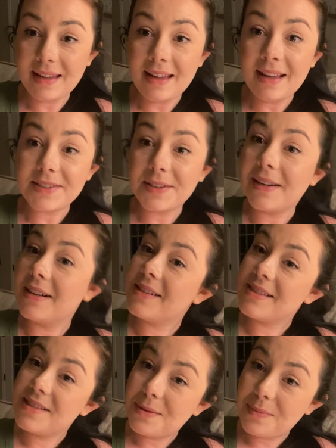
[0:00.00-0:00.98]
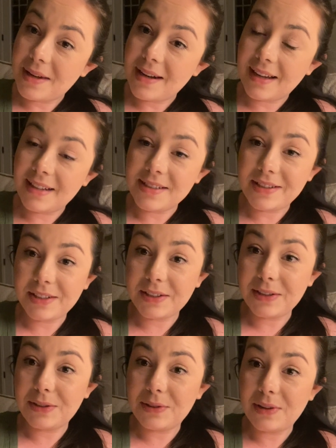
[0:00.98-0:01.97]
So here's a snippet
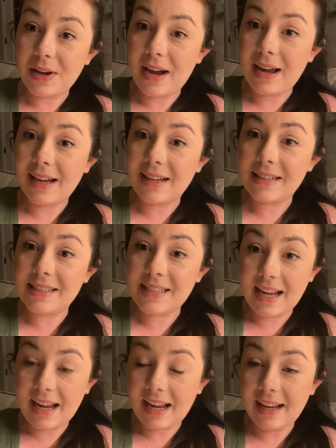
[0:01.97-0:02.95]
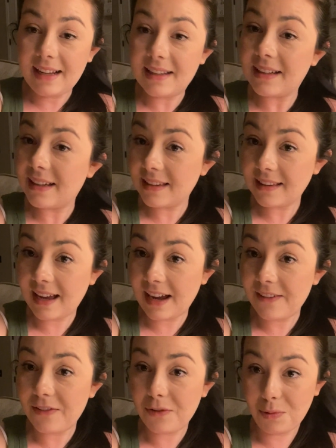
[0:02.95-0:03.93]
into a day in the
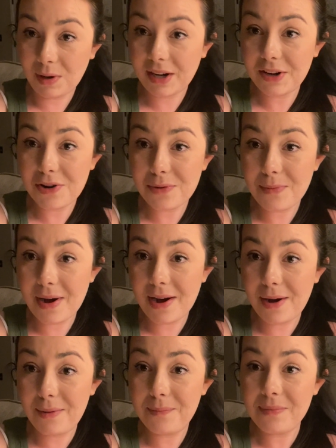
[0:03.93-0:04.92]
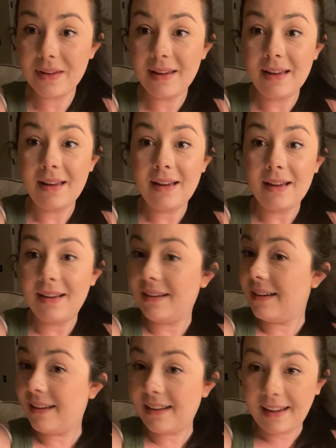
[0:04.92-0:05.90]
life of a work-at-home mom,
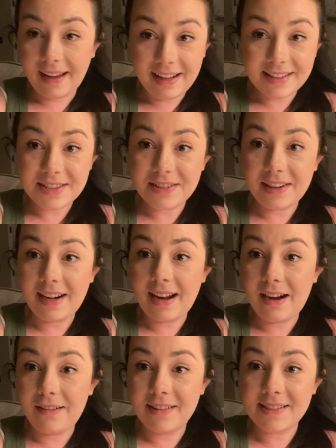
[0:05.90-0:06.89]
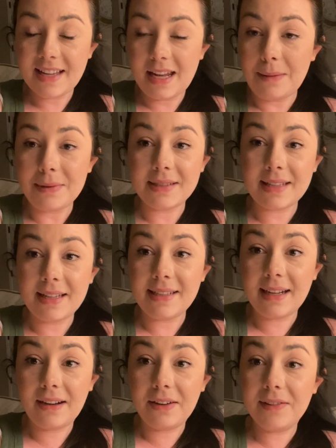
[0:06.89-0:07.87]
8 straight hours, sun up to
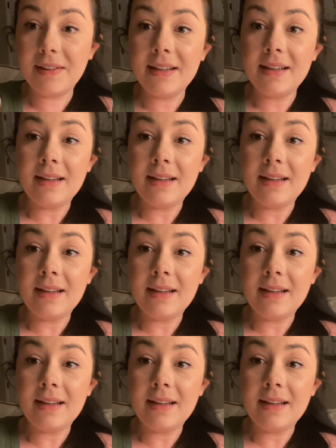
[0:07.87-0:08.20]
sundown.